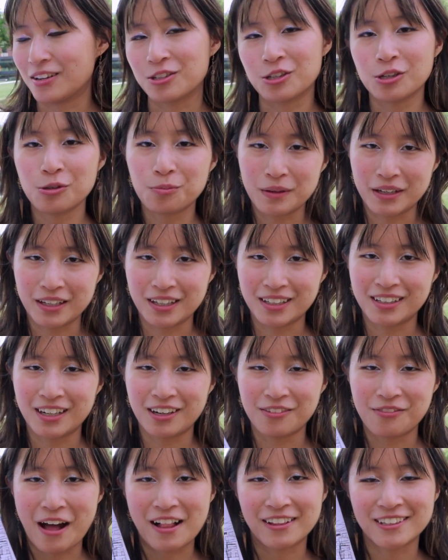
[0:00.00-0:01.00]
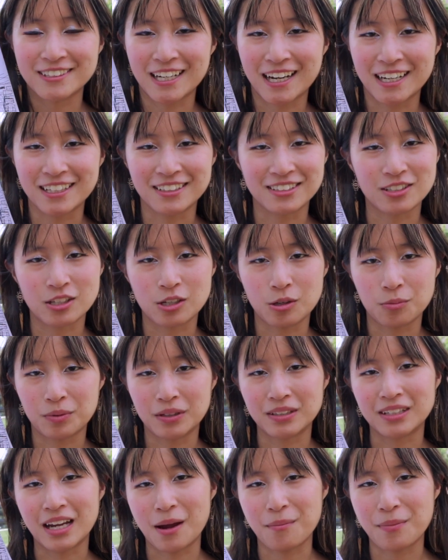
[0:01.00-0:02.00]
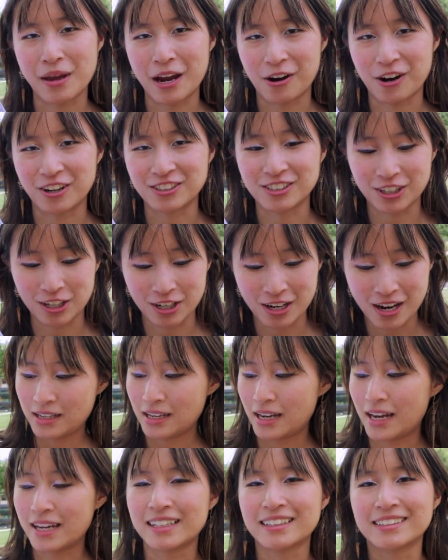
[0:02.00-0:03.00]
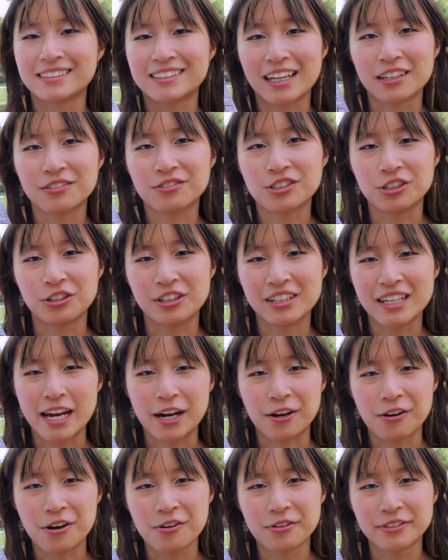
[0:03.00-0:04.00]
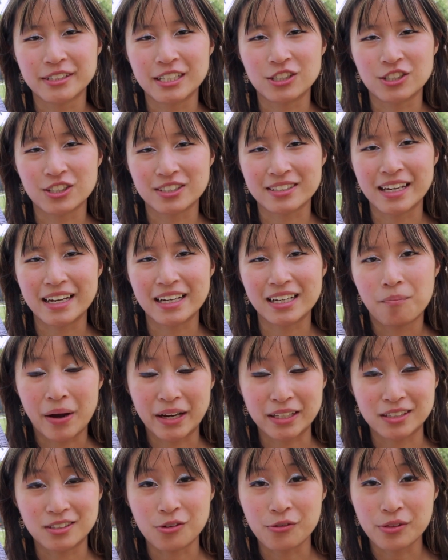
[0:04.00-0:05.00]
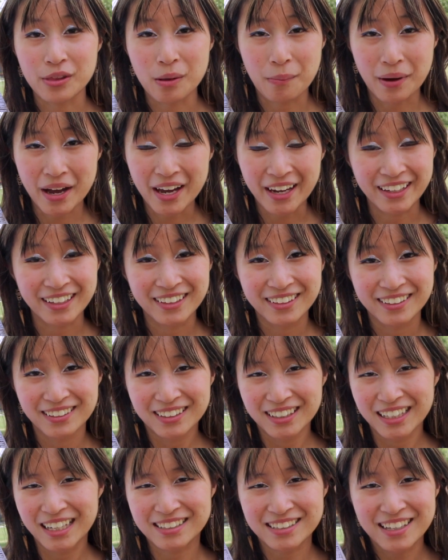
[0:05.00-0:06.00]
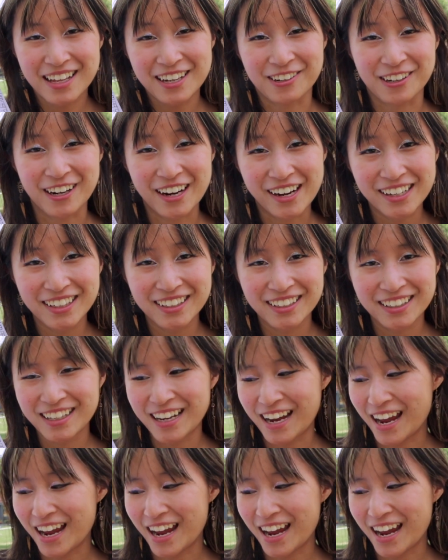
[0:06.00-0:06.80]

Cupid, a Valentine's Cupid type character. And instead of shooting arrows, he just like bites you in the butt. Isn't that great?